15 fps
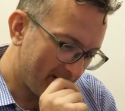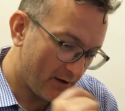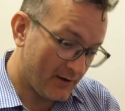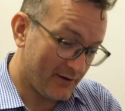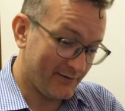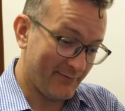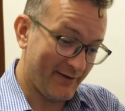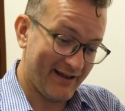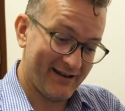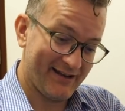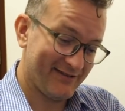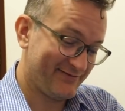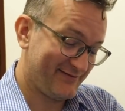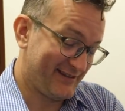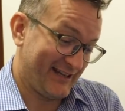
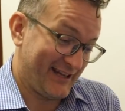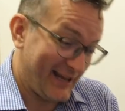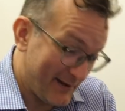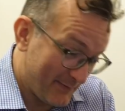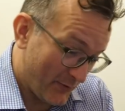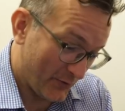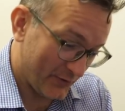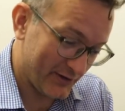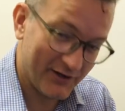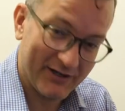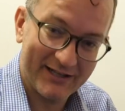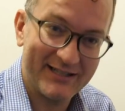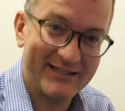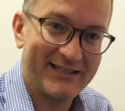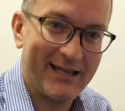the keyboard. Look
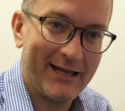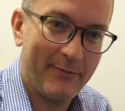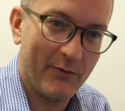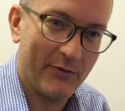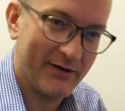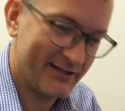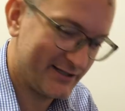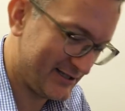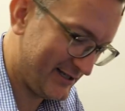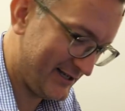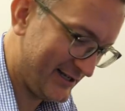at this keyboard.